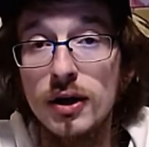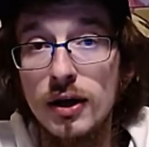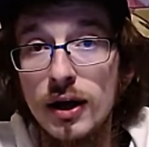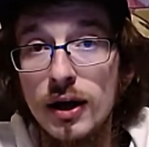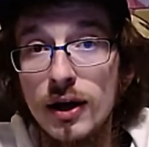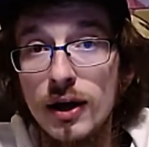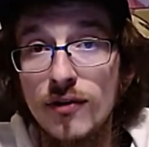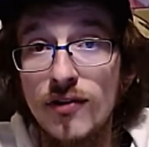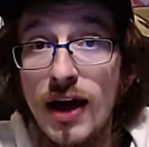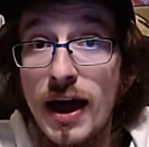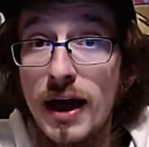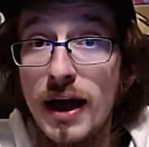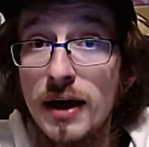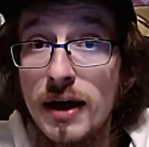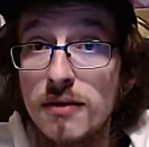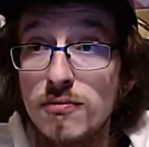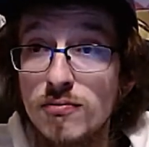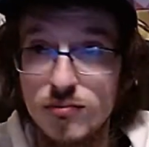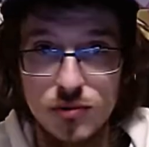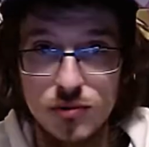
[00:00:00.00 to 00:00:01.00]
It's
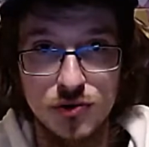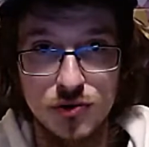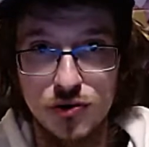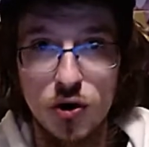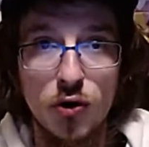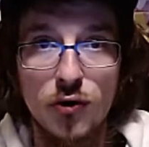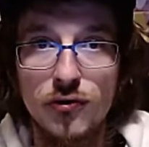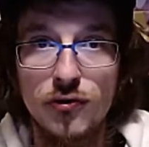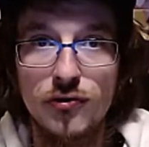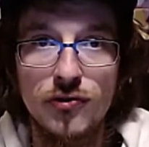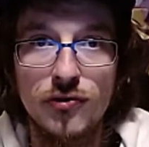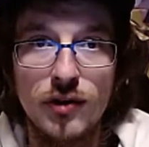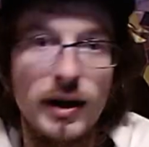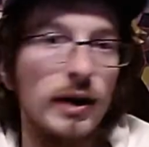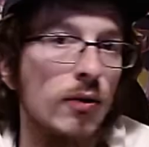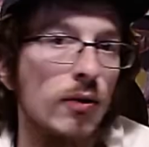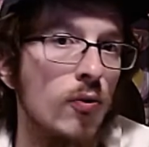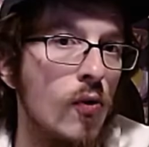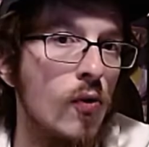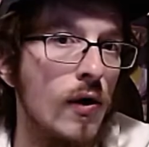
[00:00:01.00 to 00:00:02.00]
had results, like
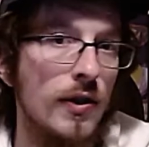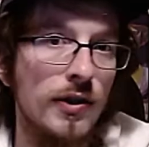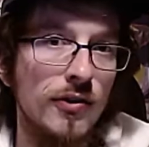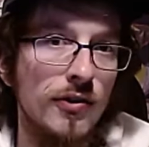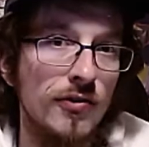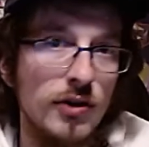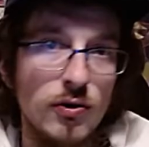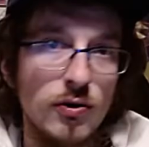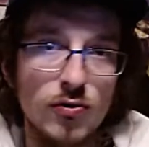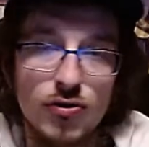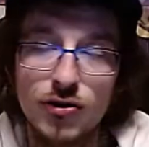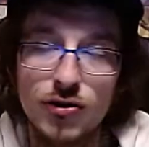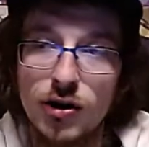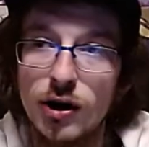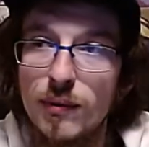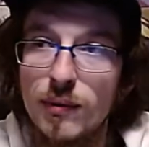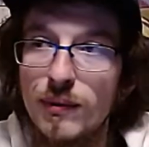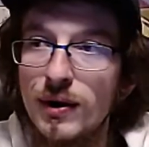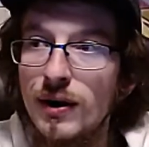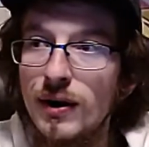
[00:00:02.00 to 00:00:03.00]
it won this huge
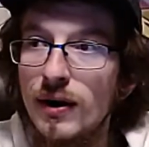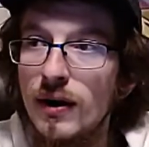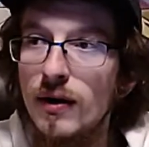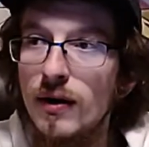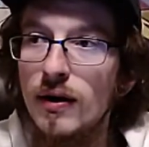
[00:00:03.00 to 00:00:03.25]
tournament